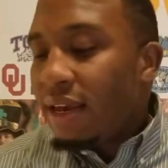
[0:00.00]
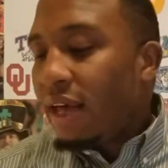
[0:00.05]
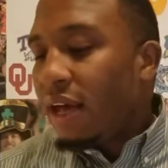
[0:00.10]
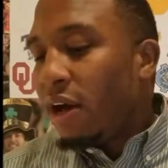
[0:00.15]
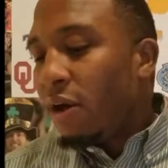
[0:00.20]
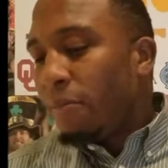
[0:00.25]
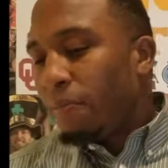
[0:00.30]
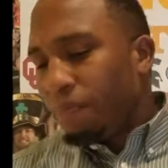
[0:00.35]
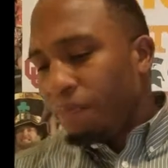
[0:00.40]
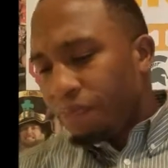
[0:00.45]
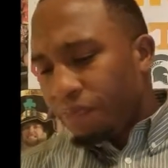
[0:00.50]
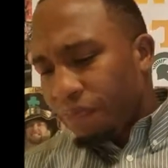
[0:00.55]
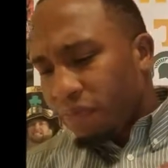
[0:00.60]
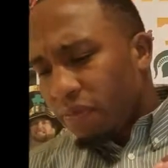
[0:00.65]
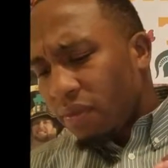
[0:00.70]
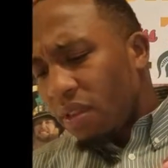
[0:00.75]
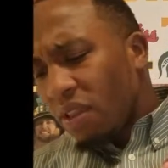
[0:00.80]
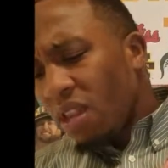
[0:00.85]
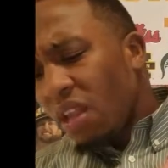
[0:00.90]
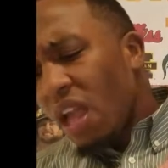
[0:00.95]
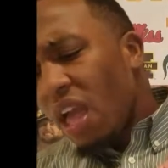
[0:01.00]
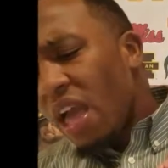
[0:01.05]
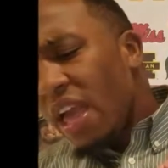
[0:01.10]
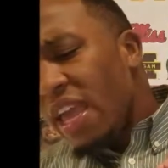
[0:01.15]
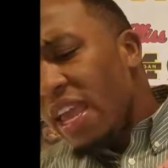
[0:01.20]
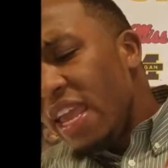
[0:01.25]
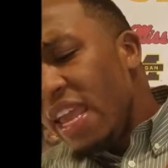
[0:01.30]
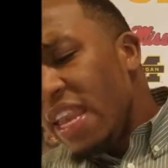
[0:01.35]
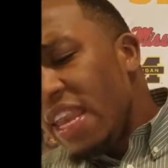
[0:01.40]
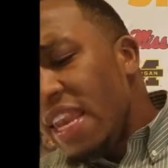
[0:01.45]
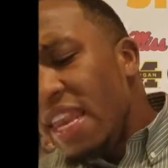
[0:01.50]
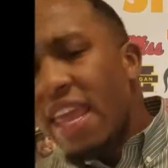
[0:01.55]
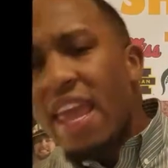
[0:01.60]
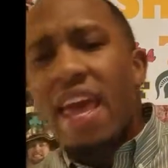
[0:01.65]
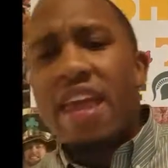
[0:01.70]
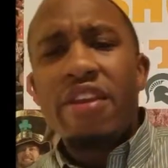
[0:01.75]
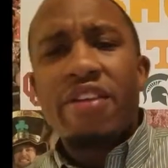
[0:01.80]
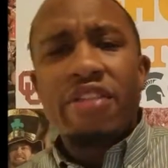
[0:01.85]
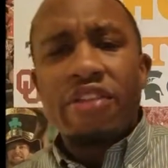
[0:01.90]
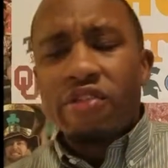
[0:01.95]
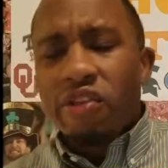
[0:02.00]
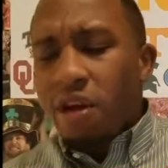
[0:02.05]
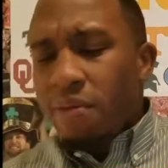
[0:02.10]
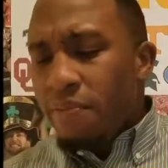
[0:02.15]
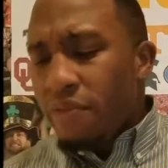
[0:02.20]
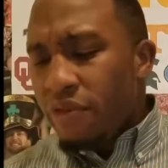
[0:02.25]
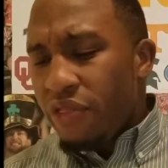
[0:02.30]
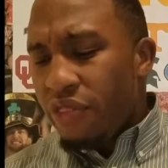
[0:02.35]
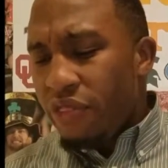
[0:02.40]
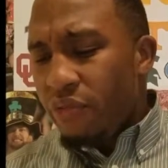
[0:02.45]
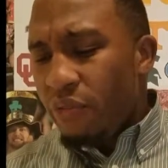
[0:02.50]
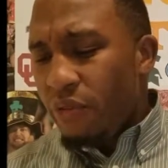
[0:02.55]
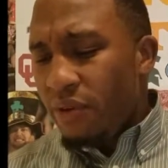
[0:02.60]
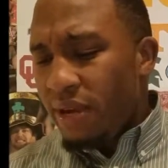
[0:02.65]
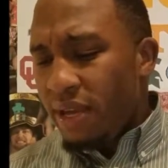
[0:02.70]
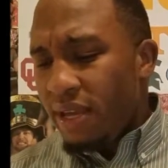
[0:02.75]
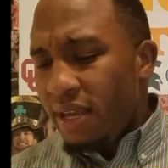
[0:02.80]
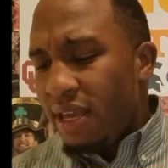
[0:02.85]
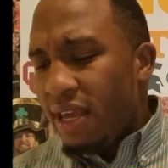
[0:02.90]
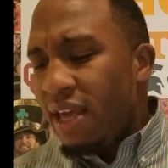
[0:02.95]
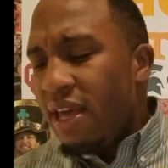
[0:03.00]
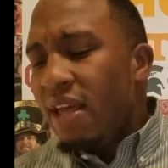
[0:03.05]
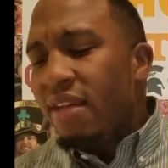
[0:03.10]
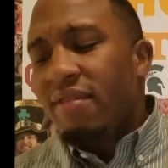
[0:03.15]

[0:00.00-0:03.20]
Now, Indiana, they're number 3.